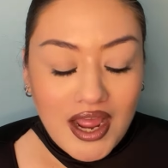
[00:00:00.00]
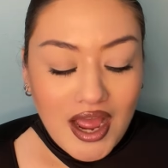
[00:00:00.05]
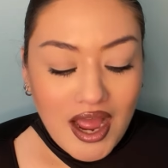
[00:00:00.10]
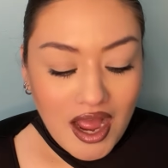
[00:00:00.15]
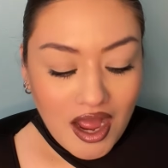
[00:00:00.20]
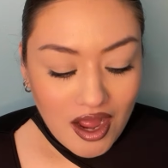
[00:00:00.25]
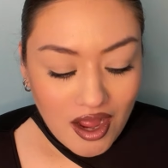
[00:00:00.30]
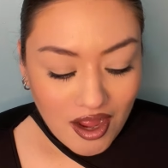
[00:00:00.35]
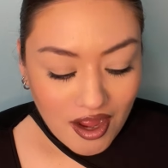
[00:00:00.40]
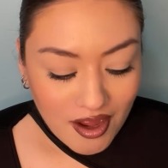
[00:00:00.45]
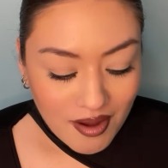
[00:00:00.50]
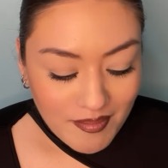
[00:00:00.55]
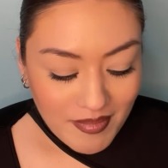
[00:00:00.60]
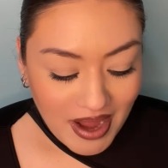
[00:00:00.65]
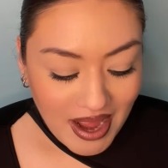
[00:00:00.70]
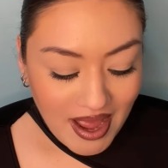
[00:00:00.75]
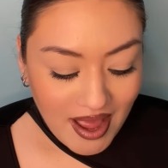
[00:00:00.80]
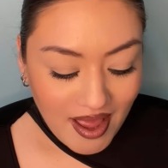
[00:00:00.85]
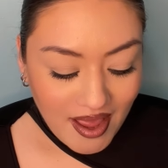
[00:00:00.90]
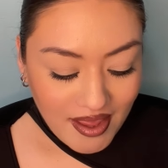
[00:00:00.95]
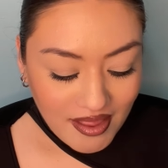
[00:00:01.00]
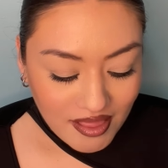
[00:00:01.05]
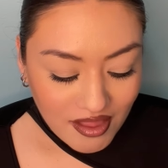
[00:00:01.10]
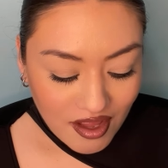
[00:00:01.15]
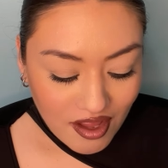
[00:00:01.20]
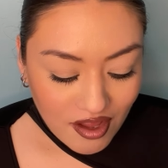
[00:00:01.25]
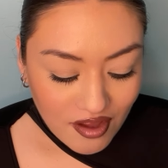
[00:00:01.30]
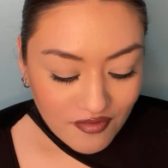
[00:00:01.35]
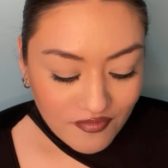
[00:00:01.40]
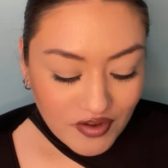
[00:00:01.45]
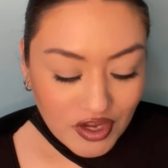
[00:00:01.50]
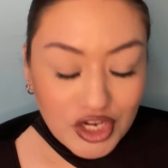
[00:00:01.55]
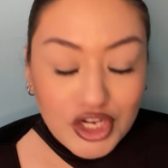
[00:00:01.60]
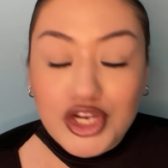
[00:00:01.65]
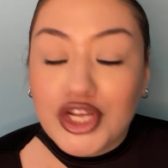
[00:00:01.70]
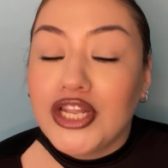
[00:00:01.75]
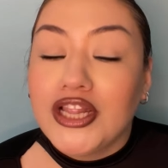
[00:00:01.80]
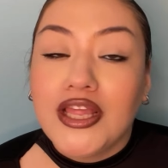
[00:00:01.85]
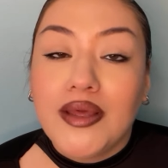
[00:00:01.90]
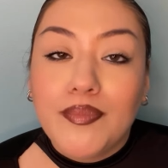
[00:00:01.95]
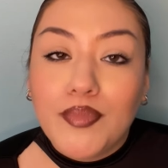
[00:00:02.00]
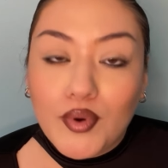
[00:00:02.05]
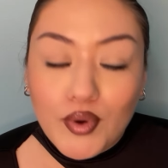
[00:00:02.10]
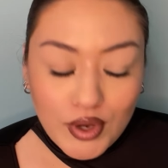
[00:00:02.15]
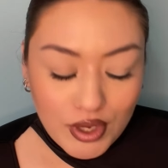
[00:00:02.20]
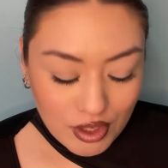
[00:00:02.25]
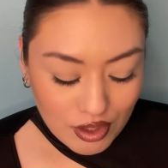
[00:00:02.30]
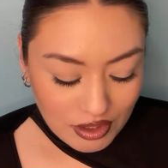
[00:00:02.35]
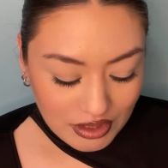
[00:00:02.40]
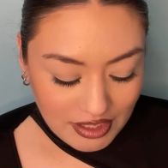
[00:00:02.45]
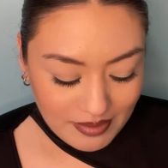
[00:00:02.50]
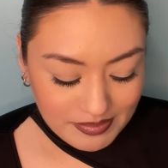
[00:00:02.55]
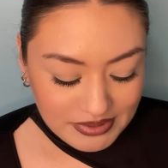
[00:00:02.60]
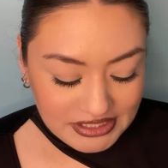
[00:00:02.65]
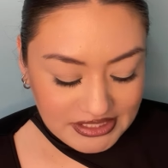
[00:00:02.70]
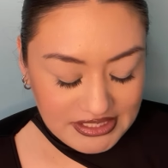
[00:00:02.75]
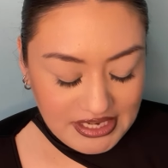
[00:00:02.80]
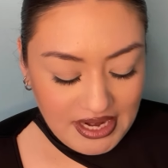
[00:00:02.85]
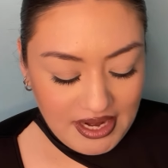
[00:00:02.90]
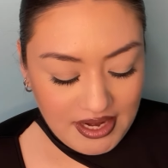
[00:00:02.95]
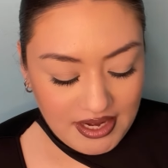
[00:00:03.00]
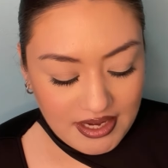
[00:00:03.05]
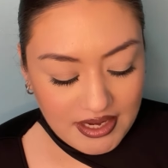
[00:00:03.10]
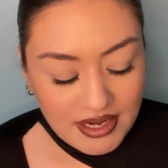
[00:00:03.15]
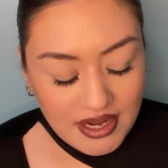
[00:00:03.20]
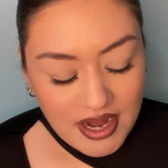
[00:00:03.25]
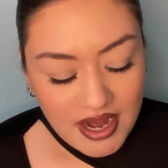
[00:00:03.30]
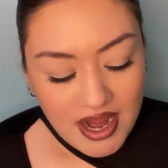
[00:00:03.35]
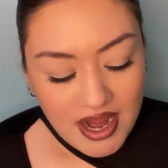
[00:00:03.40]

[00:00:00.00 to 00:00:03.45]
I love a good lip oil lip stain.